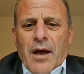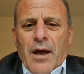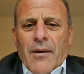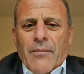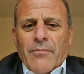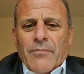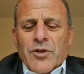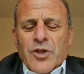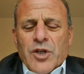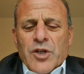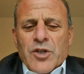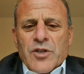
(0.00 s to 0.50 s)

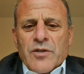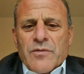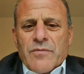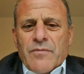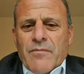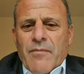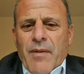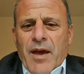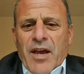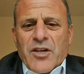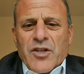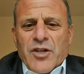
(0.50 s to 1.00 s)
just
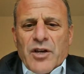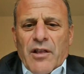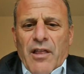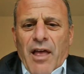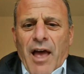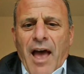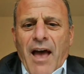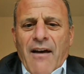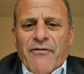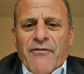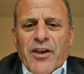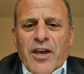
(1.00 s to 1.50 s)
makes you
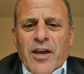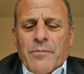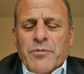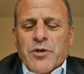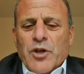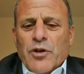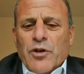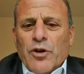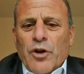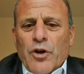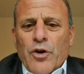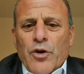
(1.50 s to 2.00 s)
laugh, keeps
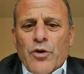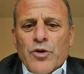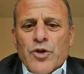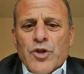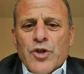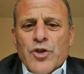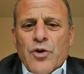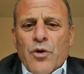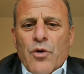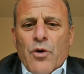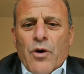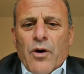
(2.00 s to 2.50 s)
you loose,
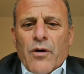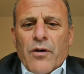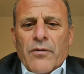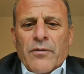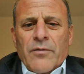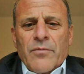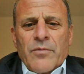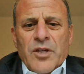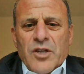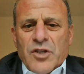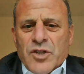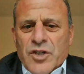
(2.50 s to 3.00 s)
or
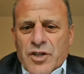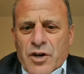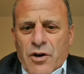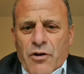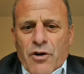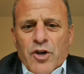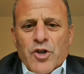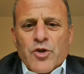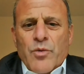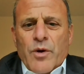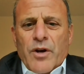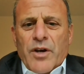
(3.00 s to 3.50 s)
is
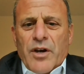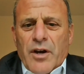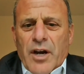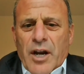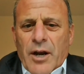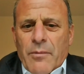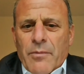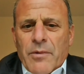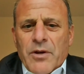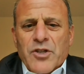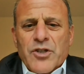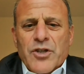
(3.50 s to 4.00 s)
serious when you need
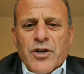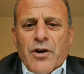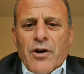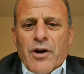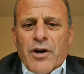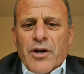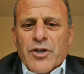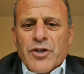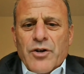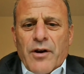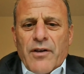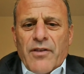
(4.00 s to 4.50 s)
to be
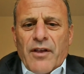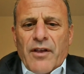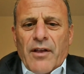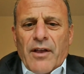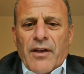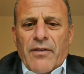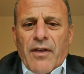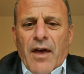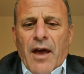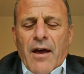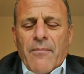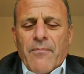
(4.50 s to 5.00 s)
serious, or anything
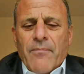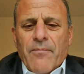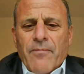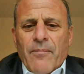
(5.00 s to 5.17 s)
like that?